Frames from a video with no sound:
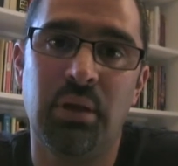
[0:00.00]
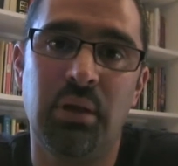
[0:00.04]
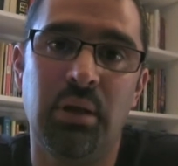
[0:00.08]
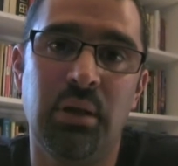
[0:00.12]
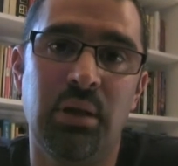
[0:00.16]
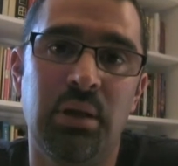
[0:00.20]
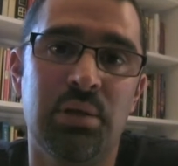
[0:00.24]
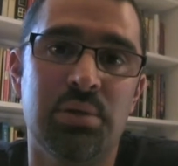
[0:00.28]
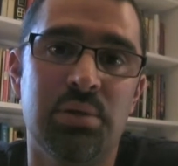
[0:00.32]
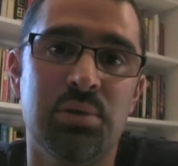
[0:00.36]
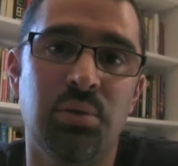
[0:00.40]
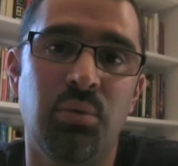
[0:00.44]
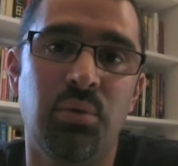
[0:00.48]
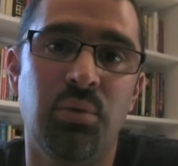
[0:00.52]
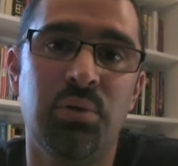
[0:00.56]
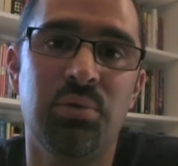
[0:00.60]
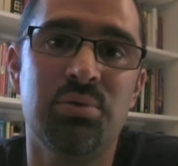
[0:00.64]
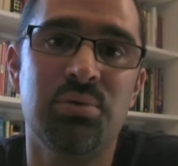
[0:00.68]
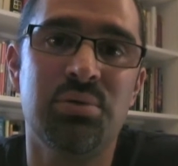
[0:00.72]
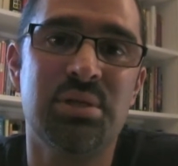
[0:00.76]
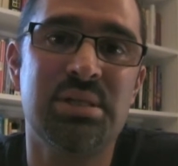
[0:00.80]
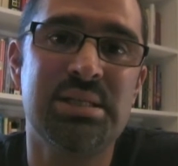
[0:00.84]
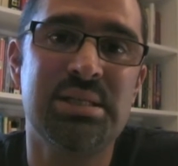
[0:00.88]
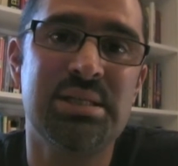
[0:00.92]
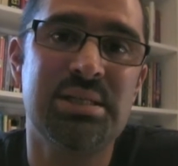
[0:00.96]
And he is the one
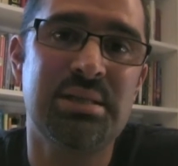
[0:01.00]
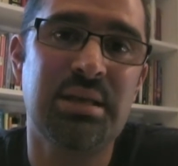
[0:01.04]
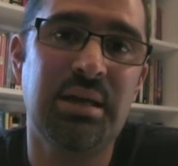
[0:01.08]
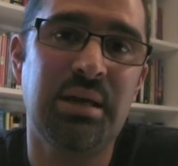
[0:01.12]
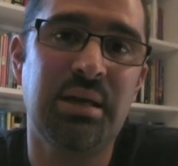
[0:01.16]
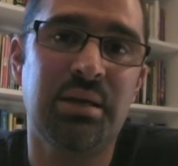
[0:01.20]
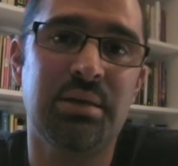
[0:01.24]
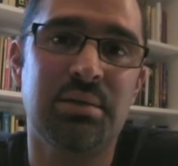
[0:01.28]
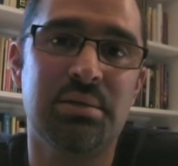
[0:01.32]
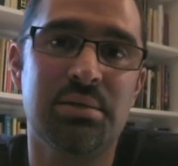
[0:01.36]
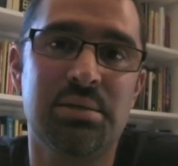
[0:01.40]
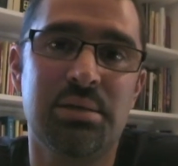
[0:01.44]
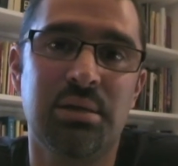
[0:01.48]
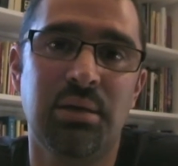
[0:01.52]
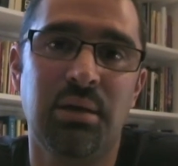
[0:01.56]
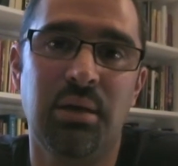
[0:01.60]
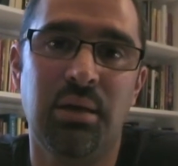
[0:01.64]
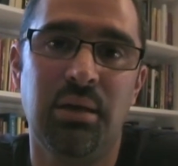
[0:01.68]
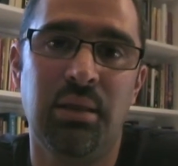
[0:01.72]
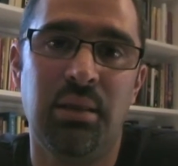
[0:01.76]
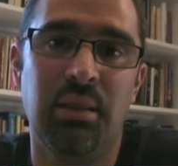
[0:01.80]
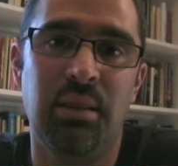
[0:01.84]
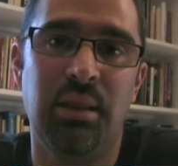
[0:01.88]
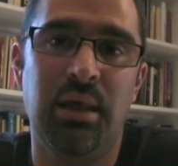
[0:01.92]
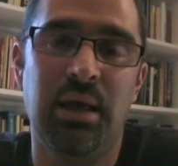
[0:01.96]
who sustains
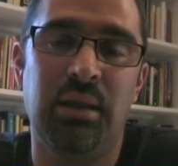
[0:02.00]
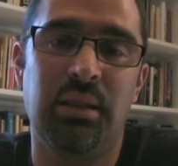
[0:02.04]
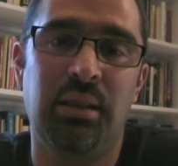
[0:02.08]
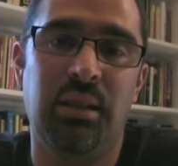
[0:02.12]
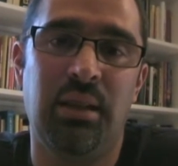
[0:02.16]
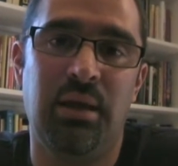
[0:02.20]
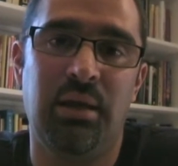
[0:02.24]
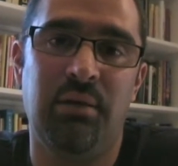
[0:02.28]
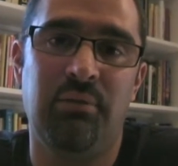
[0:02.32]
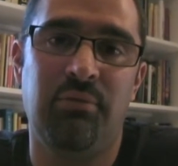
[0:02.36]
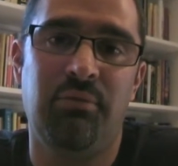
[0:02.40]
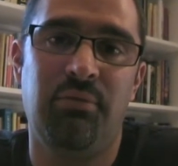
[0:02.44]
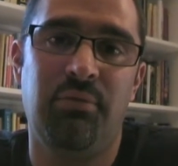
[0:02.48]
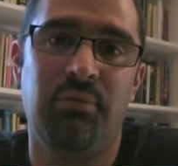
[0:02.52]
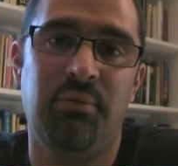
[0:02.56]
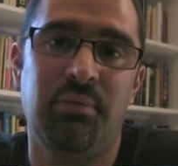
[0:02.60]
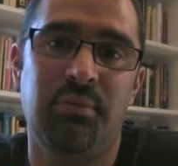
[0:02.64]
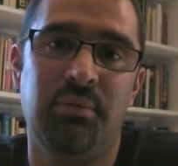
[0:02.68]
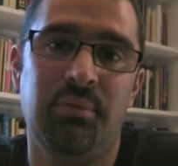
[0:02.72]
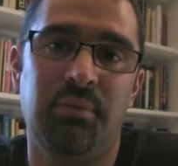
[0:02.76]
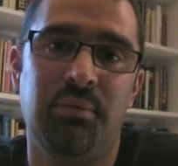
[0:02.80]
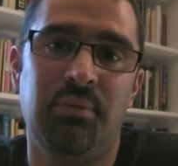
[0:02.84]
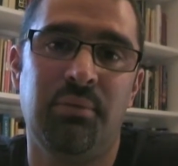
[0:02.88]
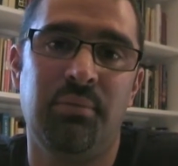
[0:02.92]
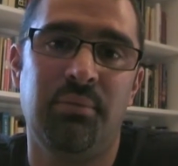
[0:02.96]
that life,
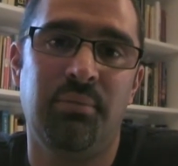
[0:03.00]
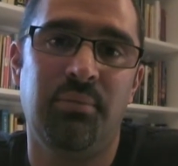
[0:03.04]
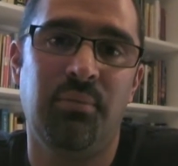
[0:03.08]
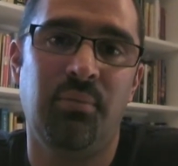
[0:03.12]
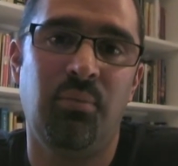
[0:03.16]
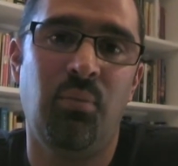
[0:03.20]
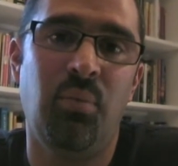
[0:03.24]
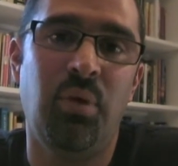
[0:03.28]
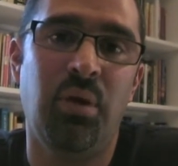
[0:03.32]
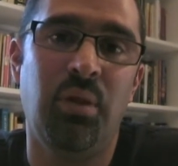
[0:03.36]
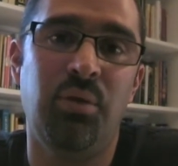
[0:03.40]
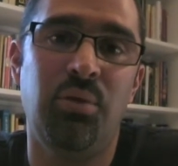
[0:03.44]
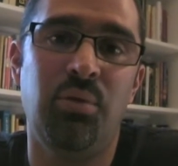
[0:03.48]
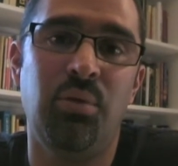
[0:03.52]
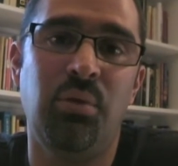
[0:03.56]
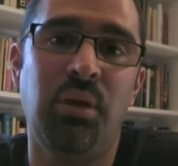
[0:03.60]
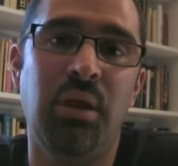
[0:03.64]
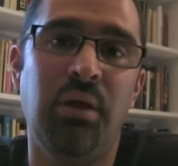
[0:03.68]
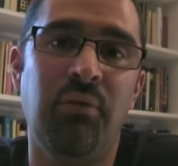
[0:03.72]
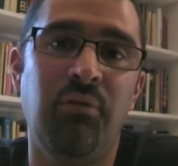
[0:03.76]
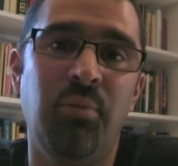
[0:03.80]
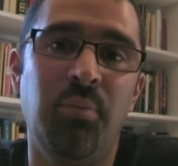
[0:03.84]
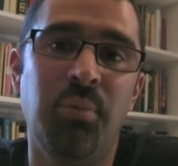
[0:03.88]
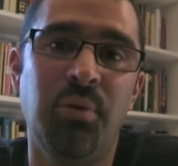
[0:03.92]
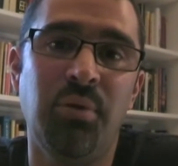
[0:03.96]
whether you
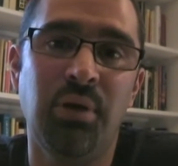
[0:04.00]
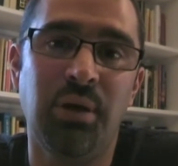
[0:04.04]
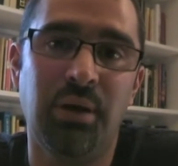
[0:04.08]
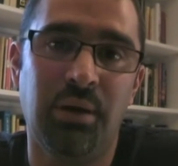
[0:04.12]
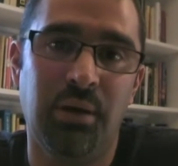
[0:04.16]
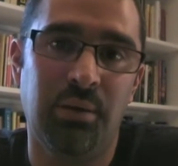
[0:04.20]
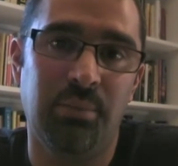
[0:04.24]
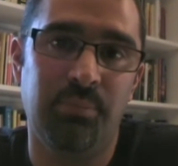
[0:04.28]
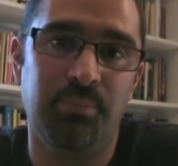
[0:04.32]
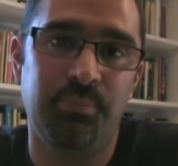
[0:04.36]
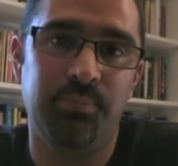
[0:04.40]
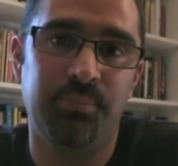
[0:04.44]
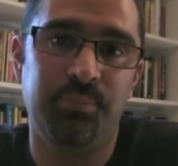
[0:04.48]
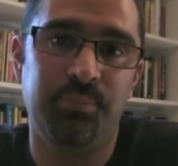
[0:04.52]
love him or not.